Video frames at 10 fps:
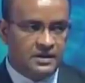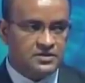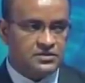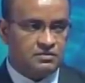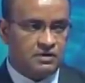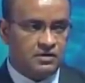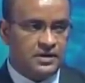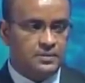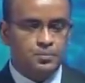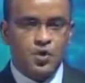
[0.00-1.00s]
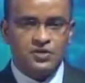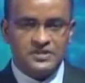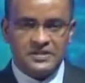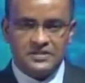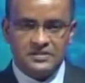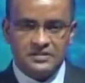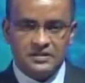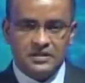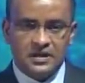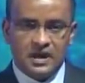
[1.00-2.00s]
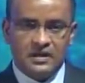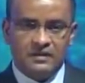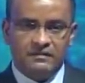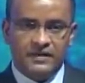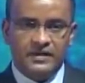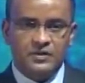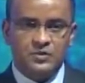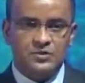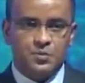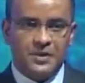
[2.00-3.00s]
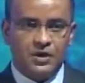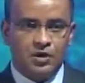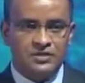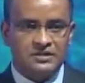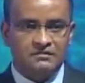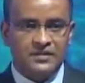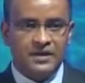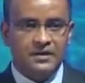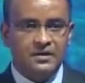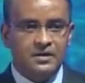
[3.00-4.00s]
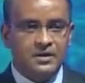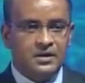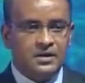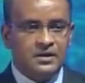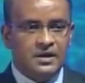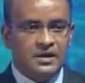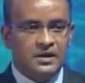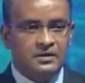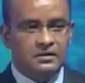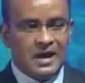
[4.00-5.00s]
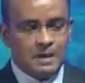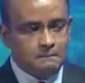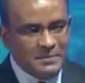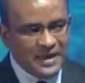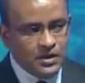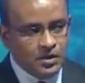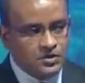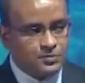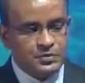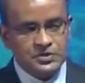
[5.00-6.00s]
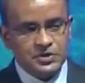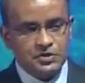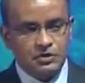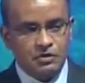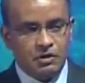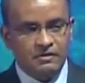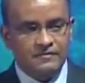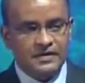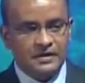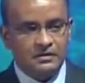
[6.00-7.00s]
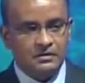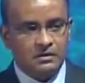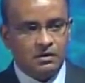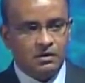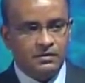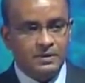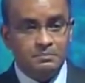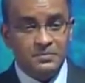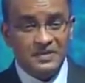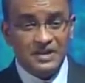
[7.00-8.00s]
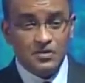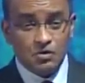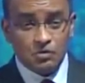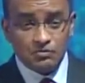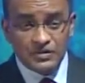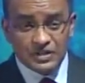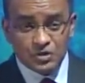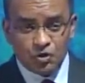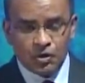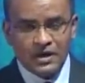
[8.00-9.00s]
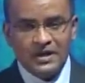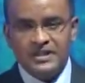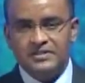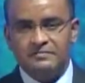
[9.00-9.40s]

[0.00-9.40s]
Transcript: surrounding process. And I think it was because of the ambiguous position often, or the disorganized